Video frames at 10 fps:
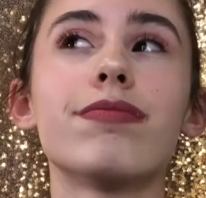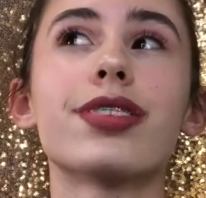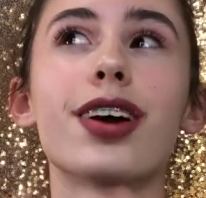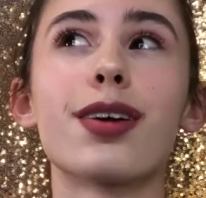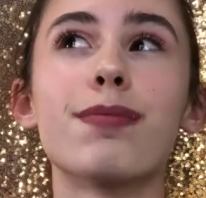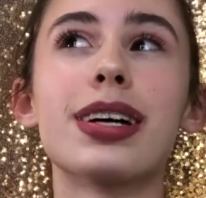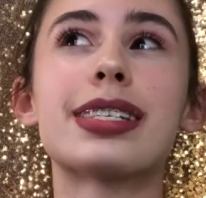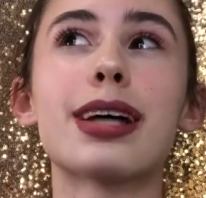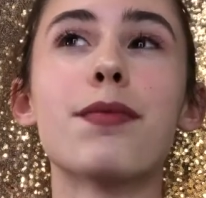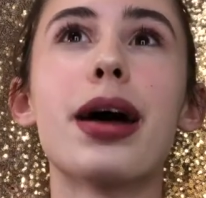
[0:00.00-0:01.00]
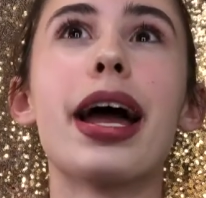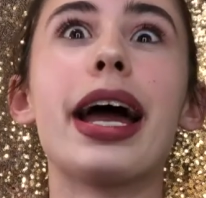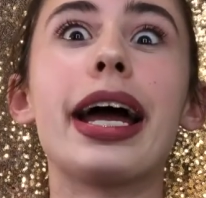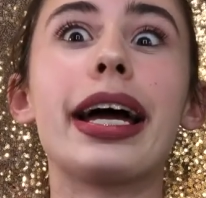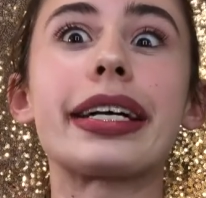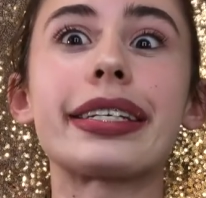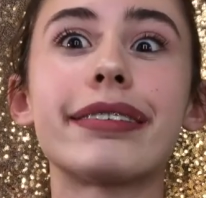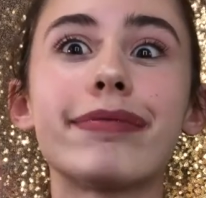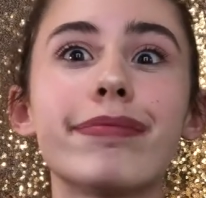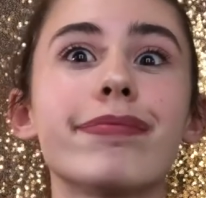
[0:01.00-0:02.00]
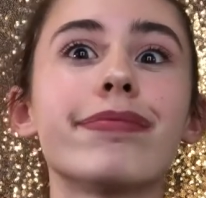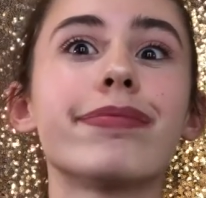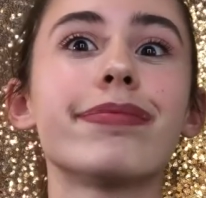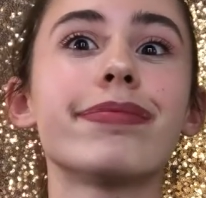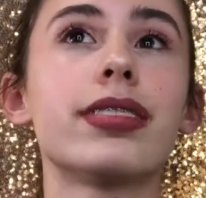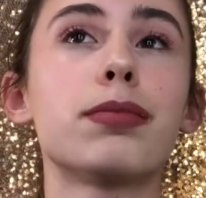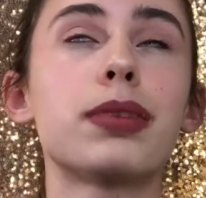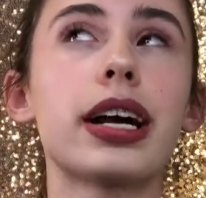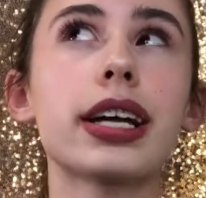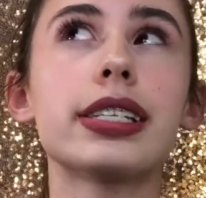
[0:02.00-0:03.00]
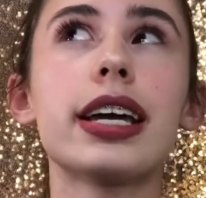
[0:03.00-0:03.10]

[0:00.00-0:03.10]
Sorry, my stomach. The product